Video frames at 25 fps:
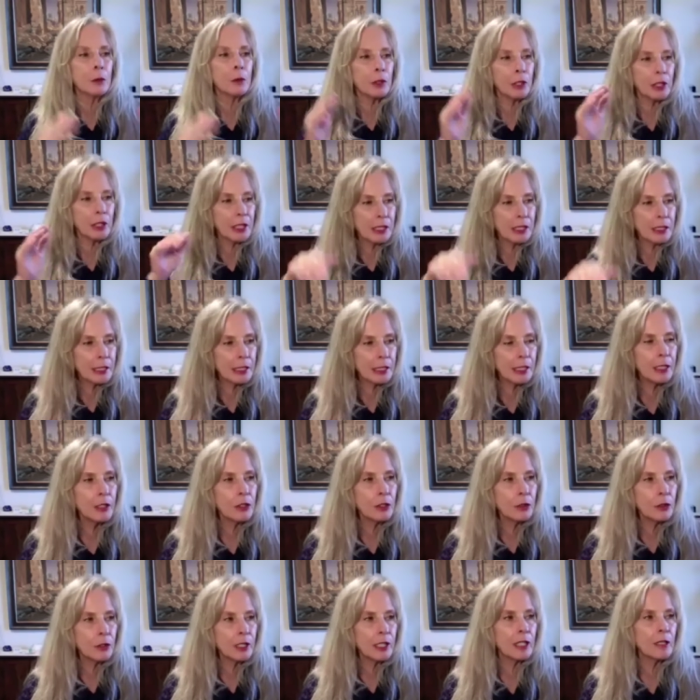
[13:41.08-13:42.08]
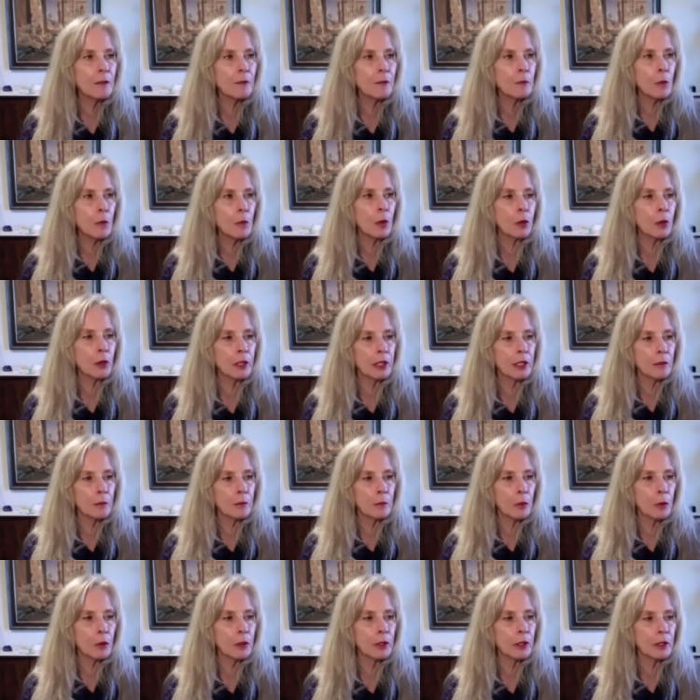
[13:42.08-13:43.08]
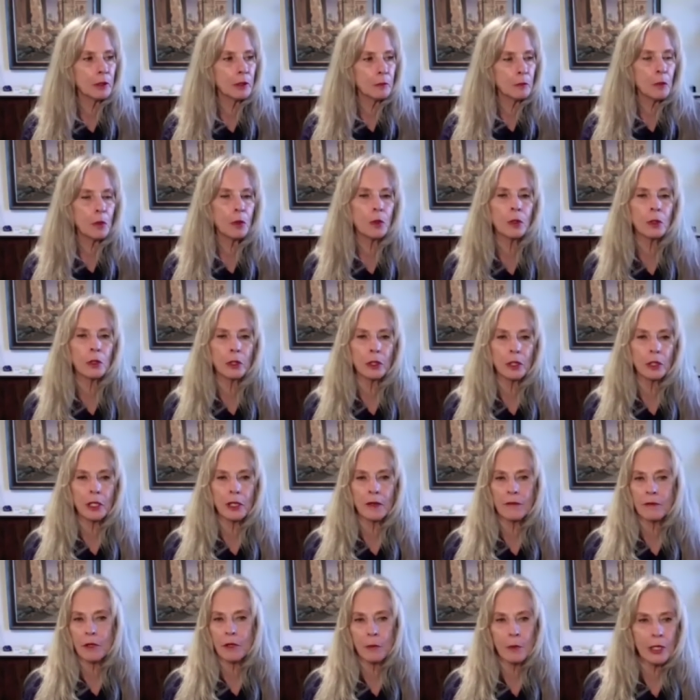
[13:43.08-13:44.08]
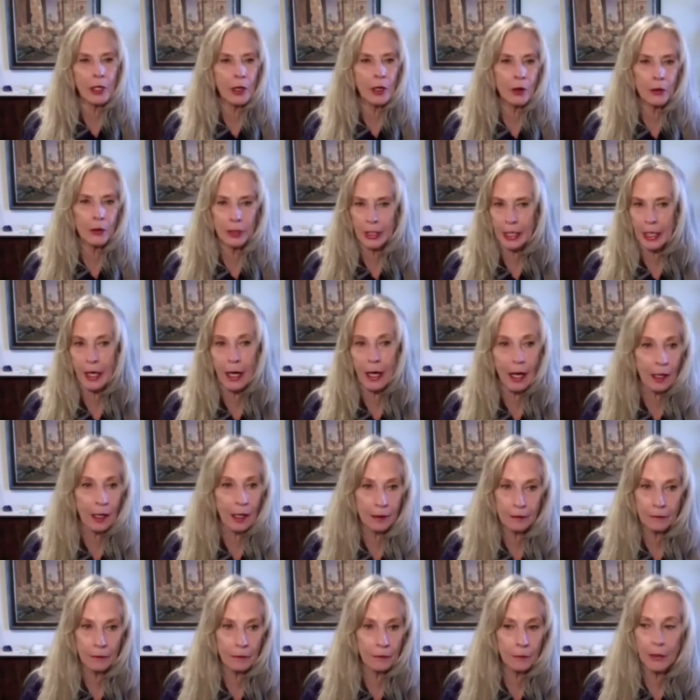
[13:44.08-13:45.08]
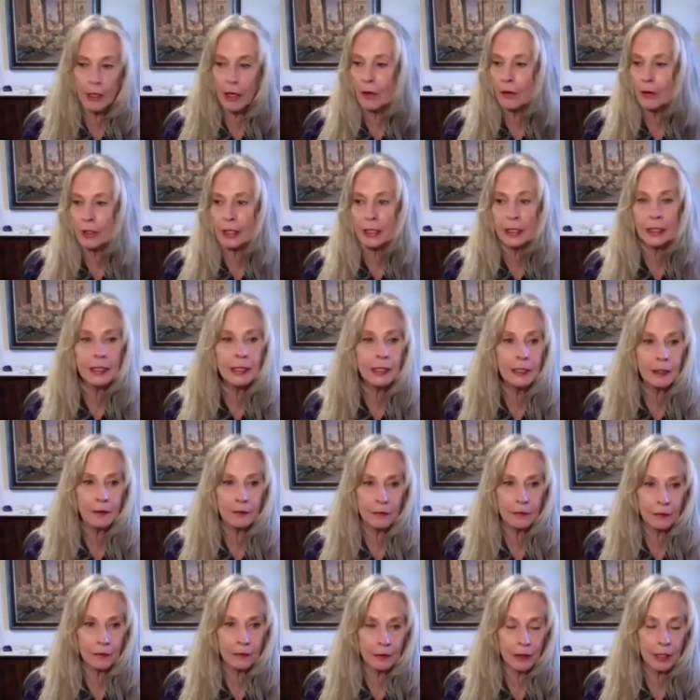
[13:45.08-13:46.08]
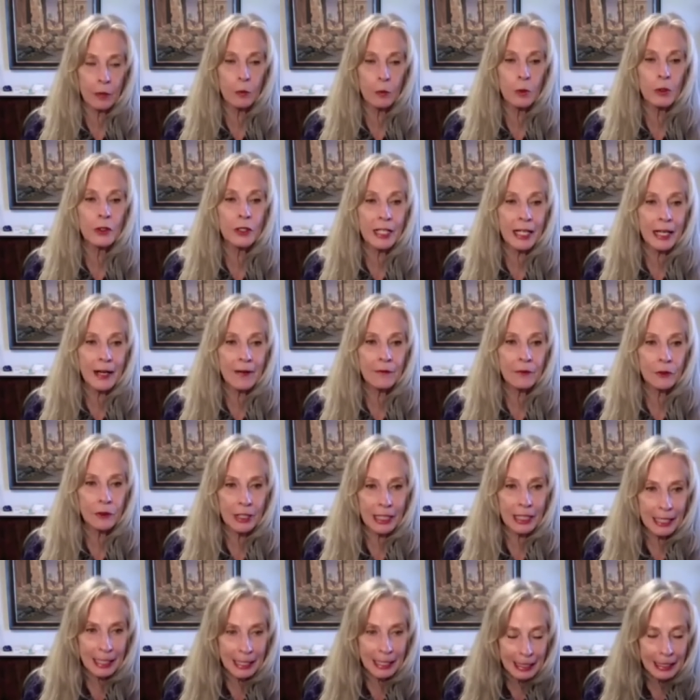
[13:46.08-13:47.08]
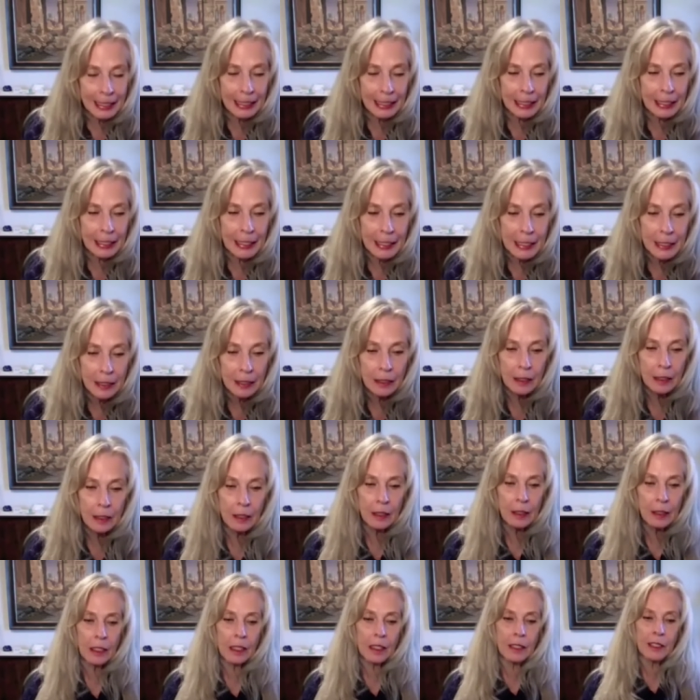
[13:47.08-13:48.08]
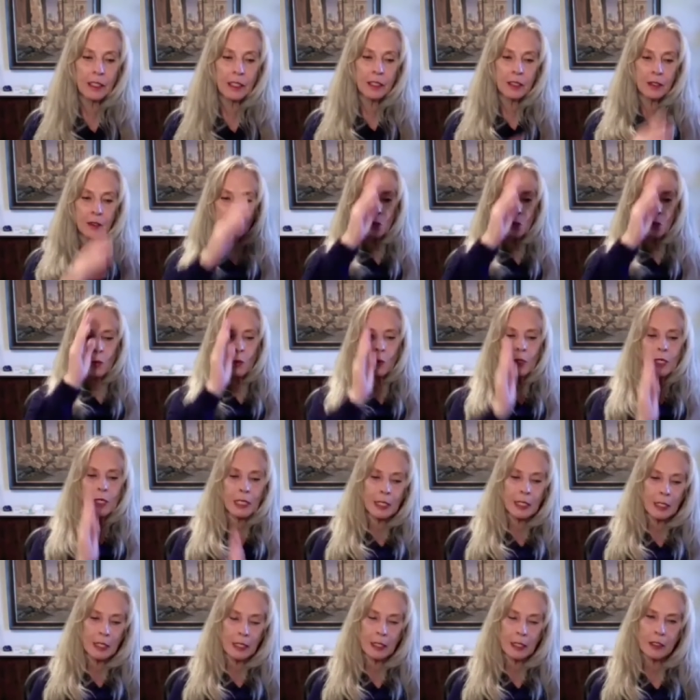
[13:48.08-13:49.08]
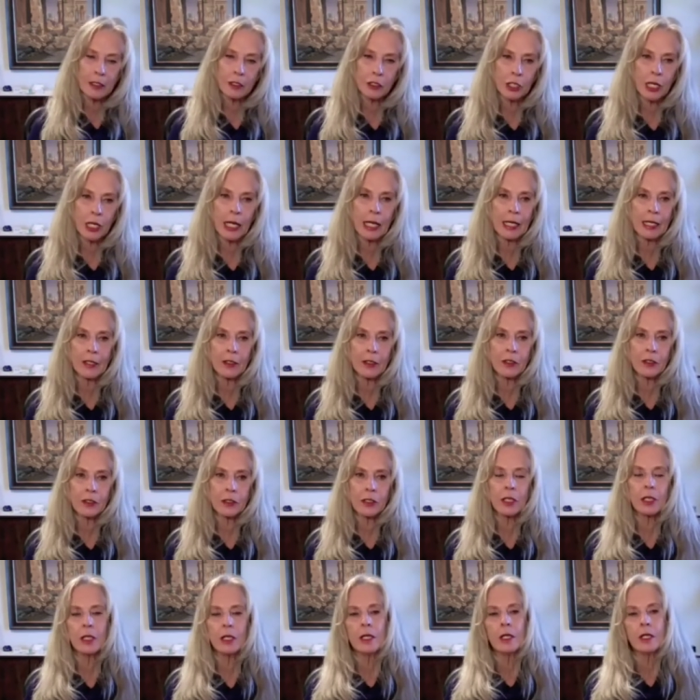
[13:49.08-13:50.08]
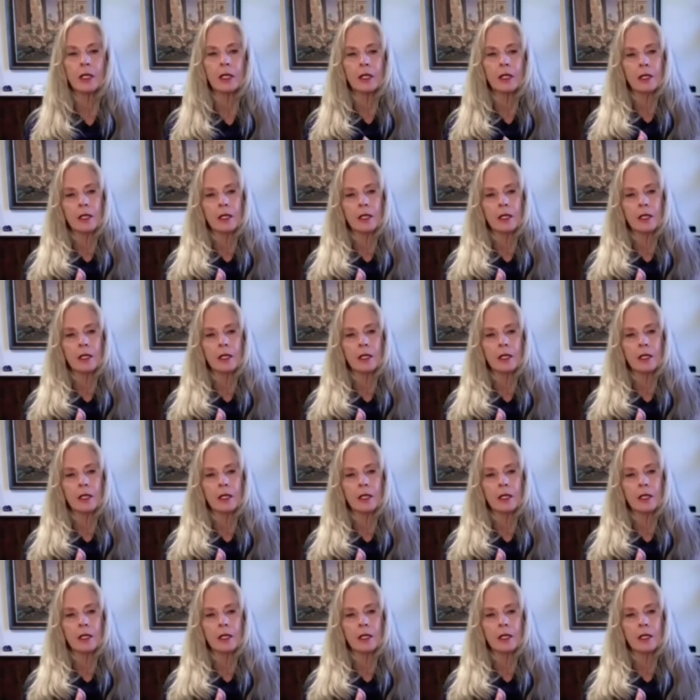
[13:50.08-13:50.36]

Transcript: we will continue to get more and more and more of what we already got, what we already live. It will never end until we change